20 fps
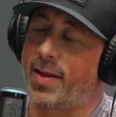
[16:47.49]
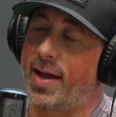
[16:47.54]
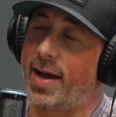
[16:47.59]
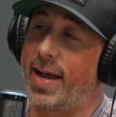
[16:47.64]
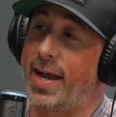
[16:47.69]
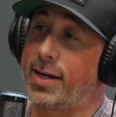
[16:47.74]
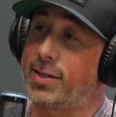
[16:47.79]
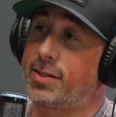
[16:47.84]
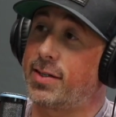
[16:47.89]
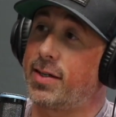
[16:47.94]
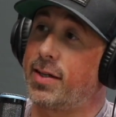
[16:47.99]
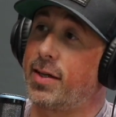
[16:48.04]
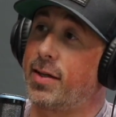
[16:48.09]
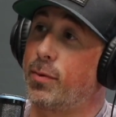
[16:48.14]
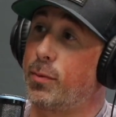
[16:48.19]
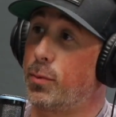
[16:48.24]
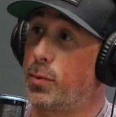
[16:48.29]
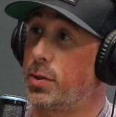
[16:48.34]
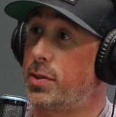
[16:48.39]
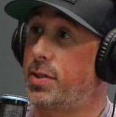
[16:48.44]
I
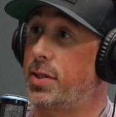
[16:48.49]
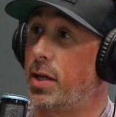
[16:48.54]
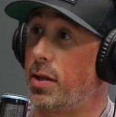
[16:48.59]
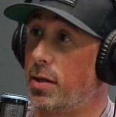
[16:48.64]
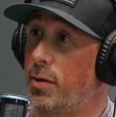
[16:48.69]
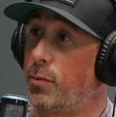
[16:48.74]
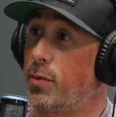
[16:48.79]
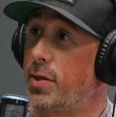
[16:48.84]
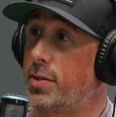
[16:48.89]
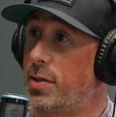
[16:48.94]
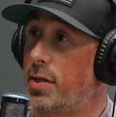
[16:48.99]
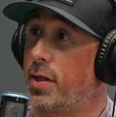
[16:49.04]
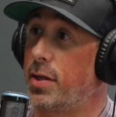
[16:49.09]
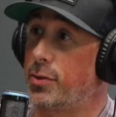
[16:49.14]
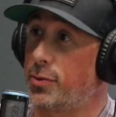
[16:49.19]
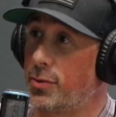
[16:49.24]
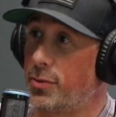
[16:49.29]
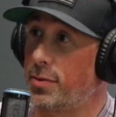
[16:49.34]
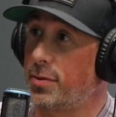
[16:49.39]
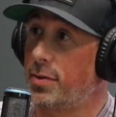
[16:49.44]
actually was selling
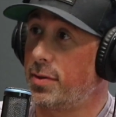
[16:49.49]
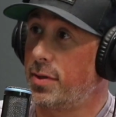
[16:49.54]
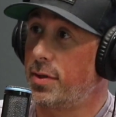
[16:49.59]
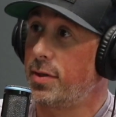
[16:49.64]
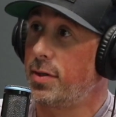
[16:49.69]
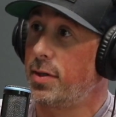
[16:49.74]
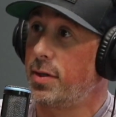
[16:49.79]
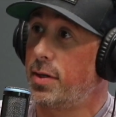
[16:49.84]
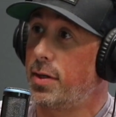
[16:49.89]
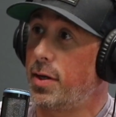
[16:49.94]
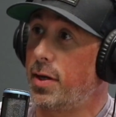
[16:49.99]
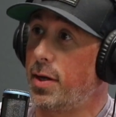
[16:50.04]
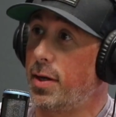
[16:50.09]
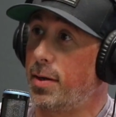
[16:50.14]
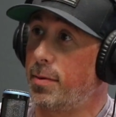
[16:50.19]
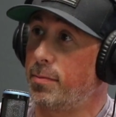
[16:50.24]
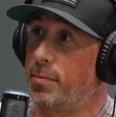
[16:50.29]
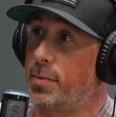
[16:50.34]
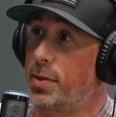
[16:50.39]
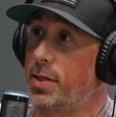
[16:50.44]
residential
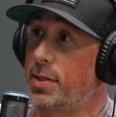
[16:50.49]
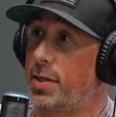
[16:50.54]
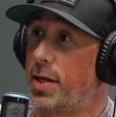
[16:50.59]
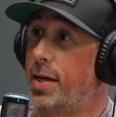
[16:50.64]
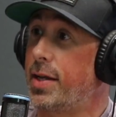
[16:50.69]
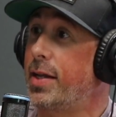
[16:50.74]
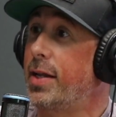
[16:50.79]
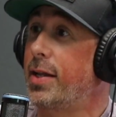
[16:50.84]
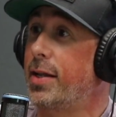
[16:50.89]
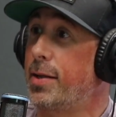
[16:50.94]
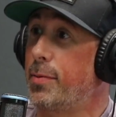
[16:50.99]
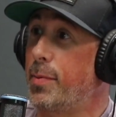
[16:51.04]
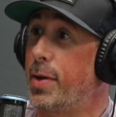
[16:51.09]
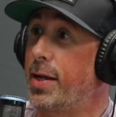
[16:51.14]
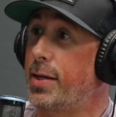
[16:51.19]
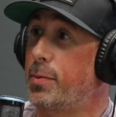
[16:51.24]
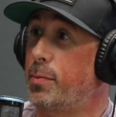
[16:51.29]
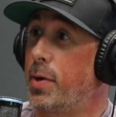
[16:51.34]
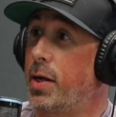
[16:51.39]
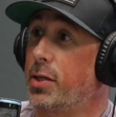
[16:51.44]
because I needed to
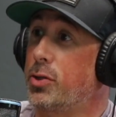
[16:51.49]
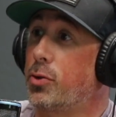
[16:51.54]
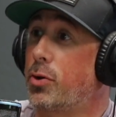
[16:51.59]
make some money.